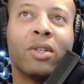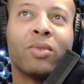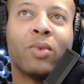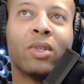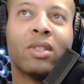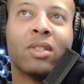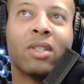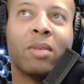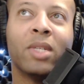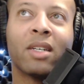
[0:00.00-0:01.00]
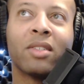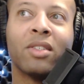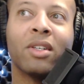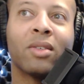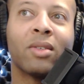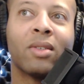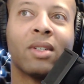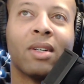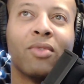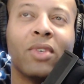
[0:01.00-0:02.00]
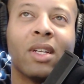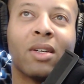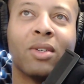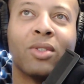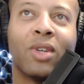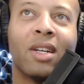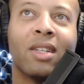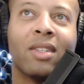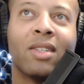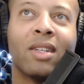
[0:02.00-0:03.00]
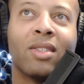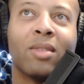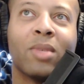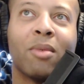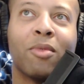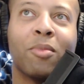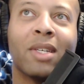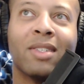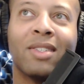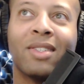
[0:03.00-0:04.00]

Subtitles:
What's the subtext here? I feel like you're trying to send some type of message.